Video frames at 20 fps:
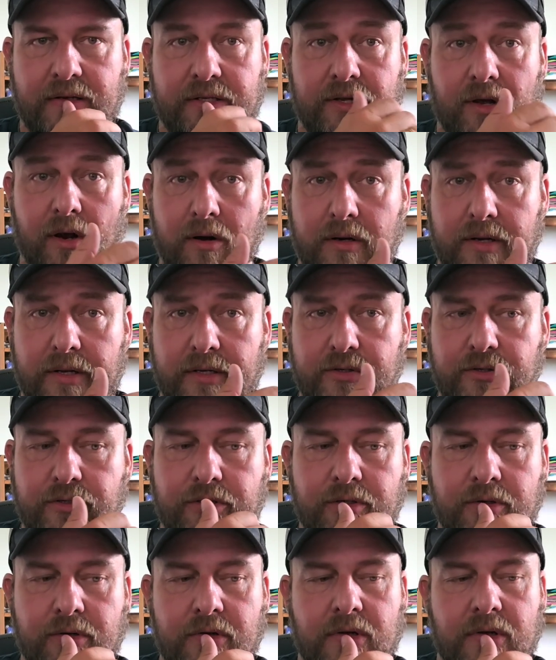
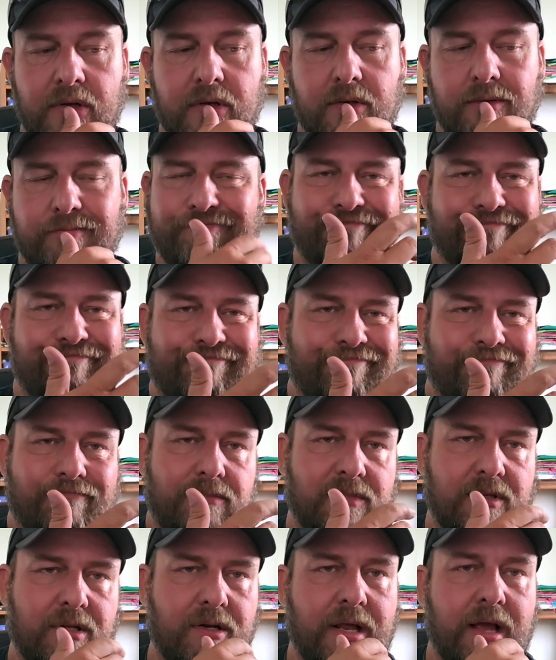yardage,
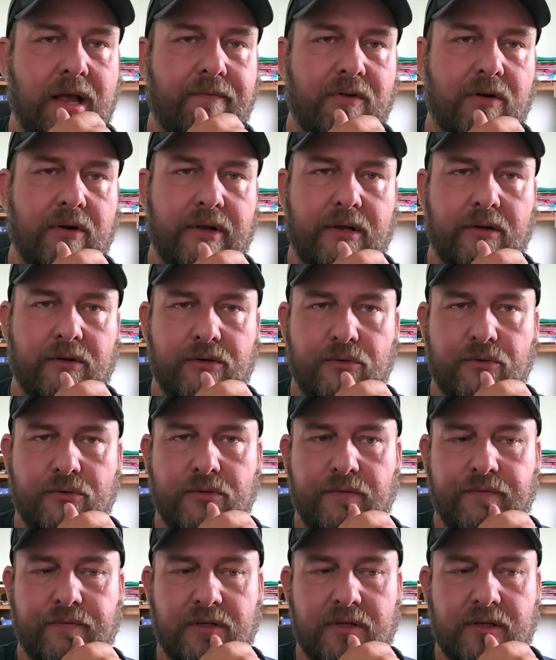they're not very
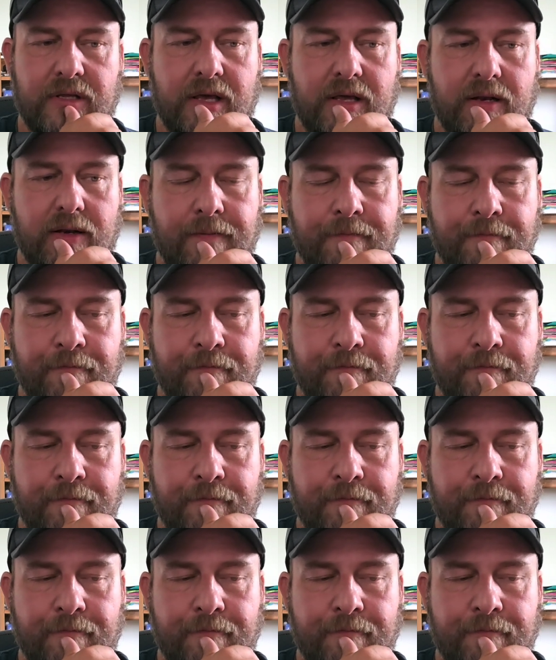conducive to that.